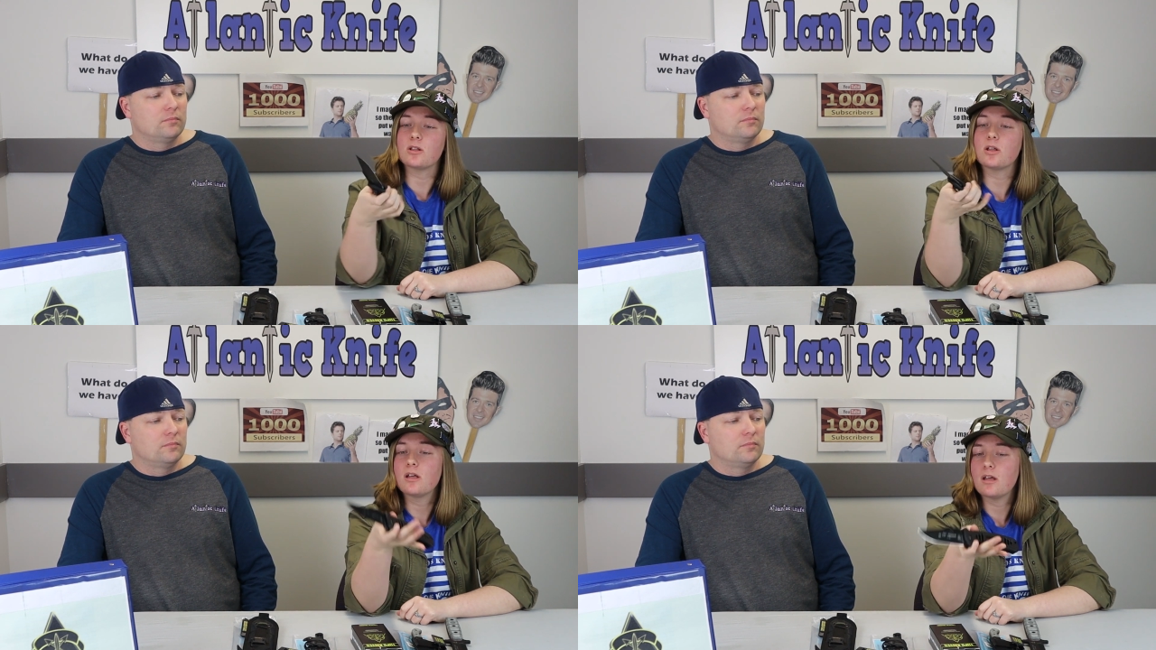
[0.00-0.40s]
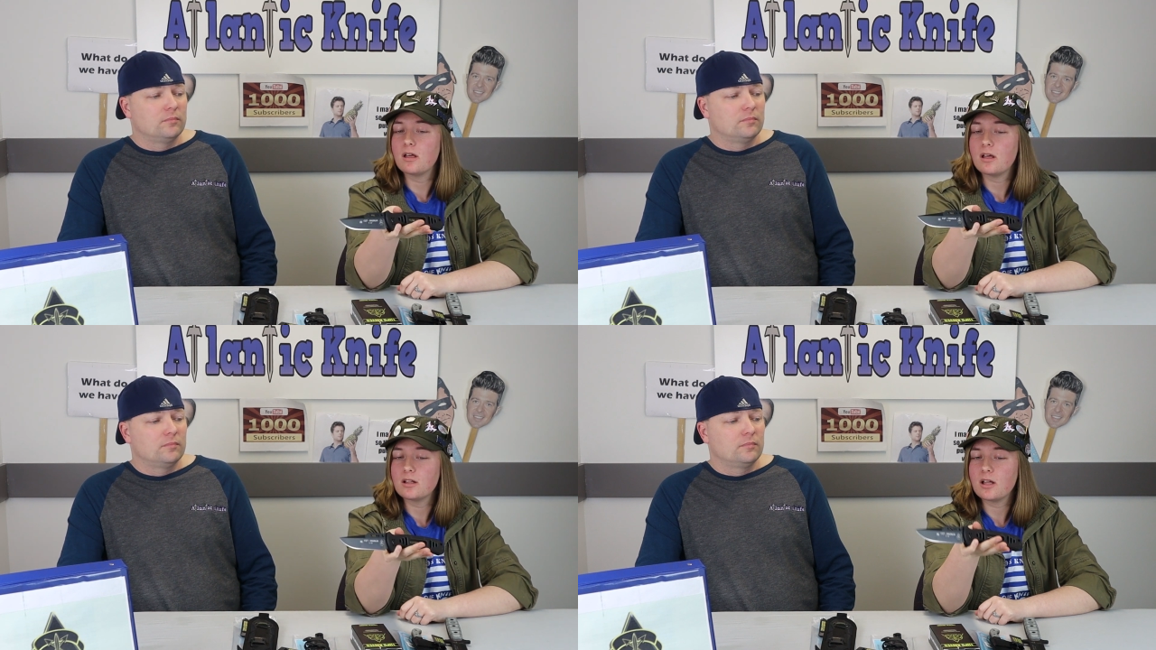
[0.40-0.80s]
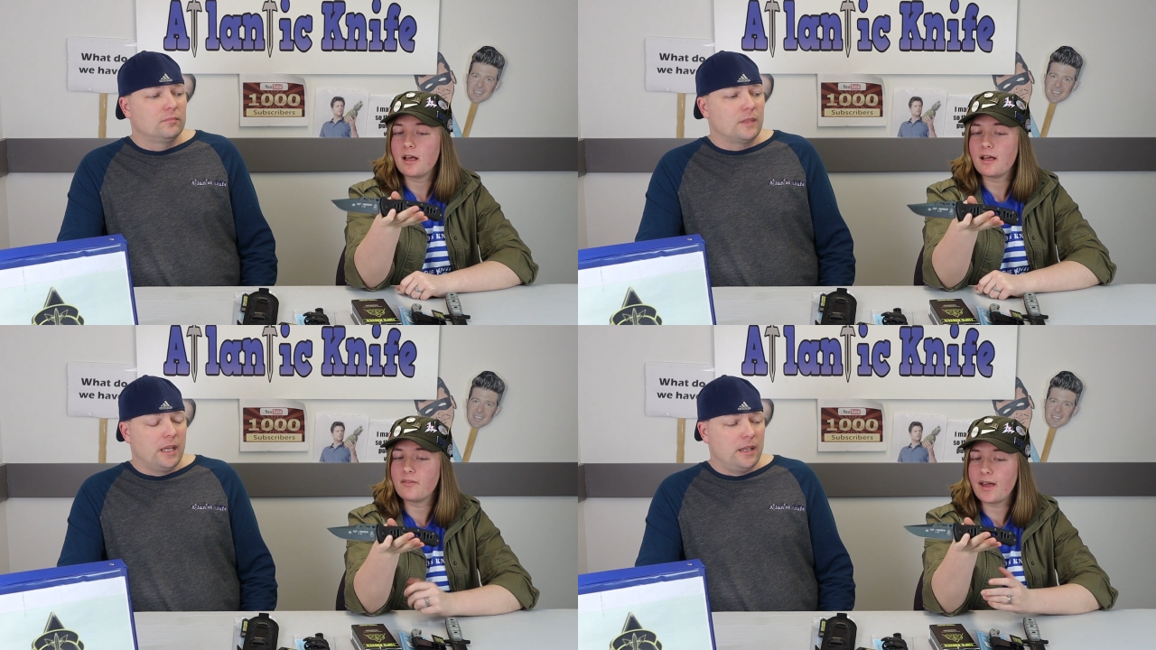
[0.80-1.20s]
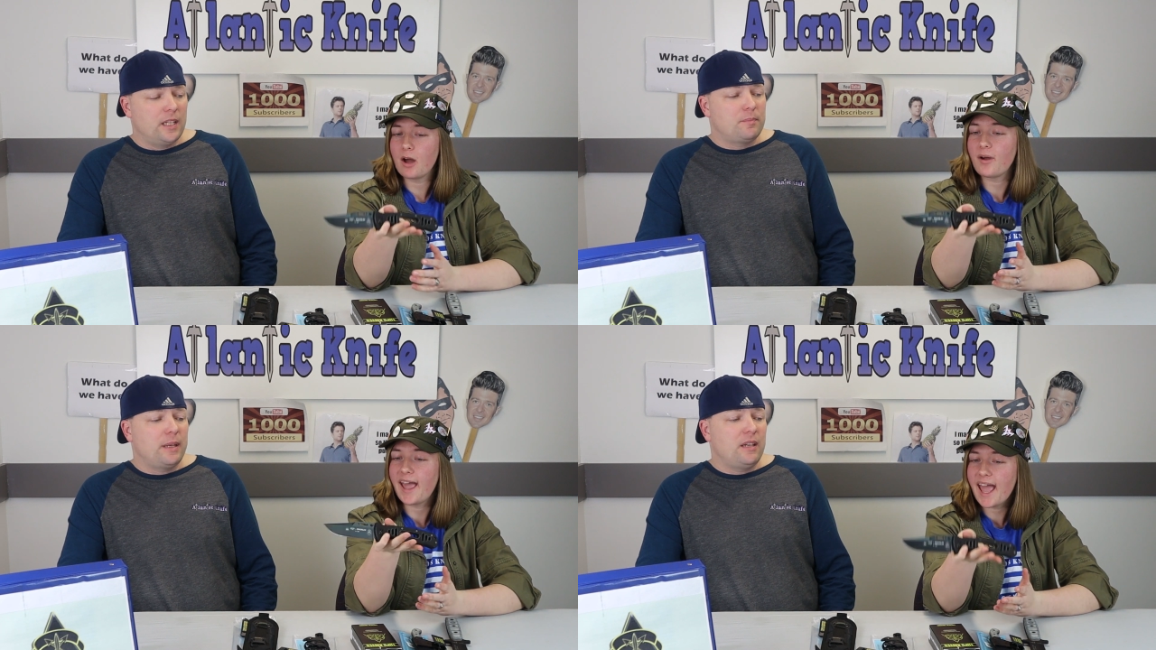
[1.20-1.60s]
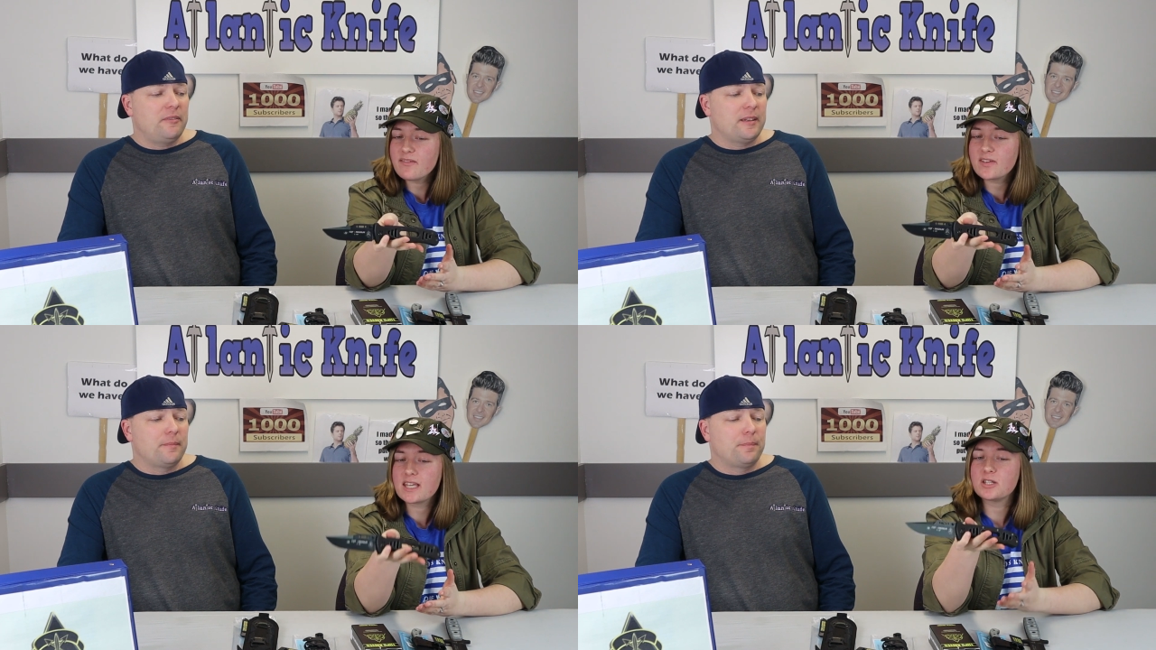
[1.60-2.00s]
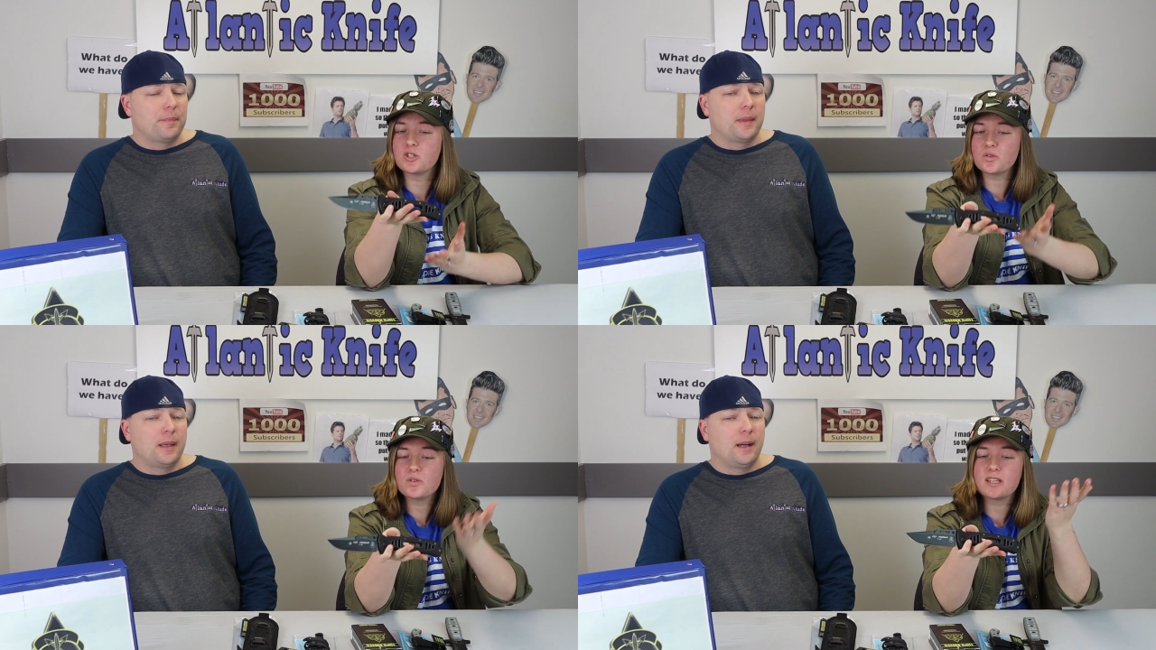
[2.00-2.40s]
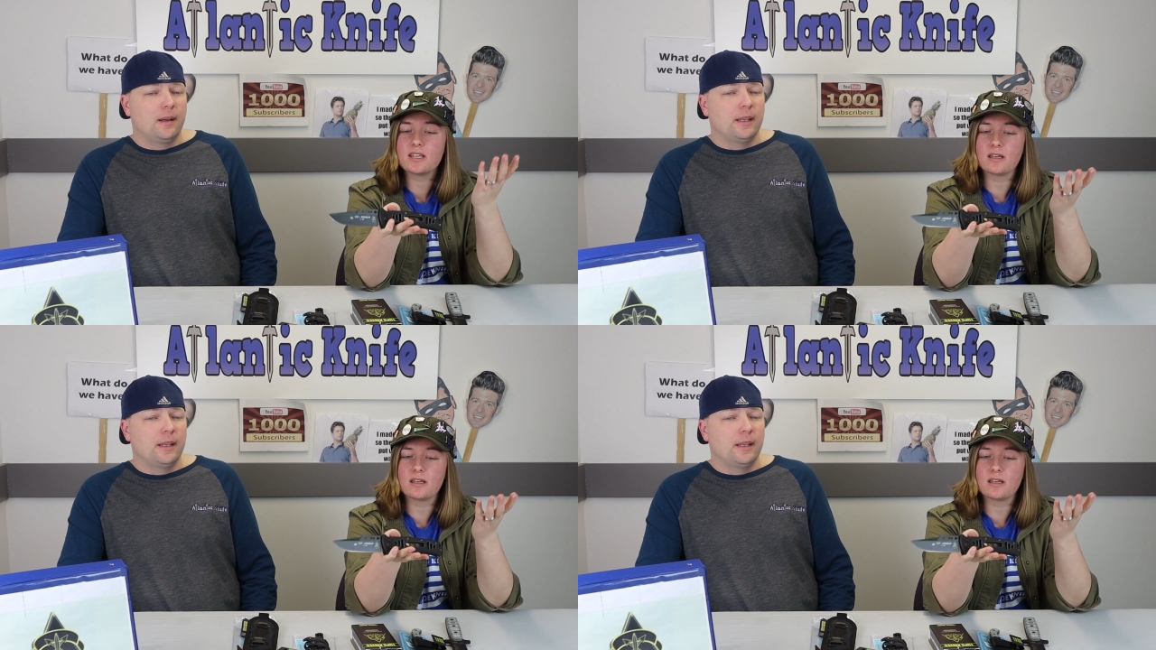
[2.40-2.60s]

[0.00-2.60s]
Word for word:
Speaker 1: of it how is heavy duty